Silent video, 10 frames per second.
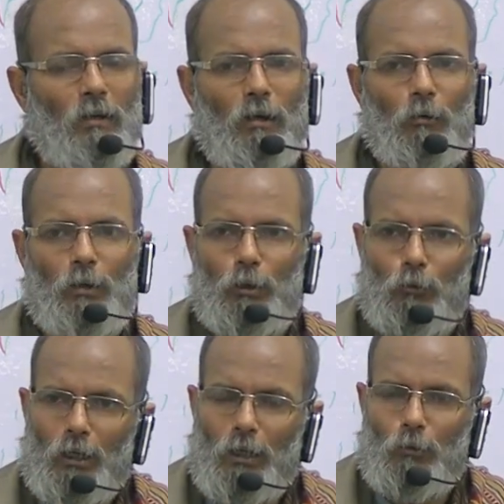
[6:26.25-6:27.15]
Now
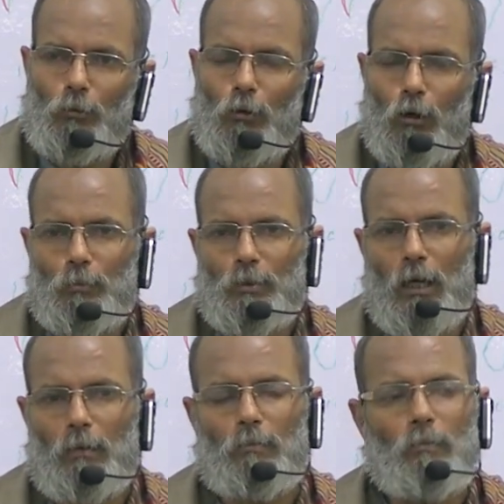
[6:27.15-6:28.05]
you need to
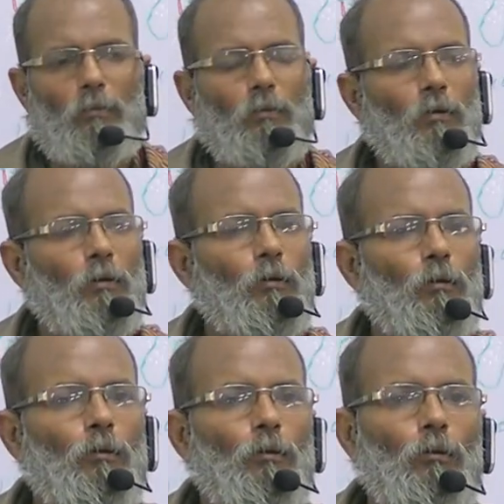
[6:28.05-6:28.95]
observe
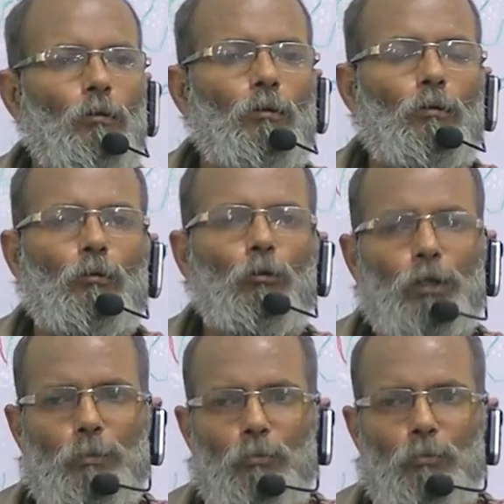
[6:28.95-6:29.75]
which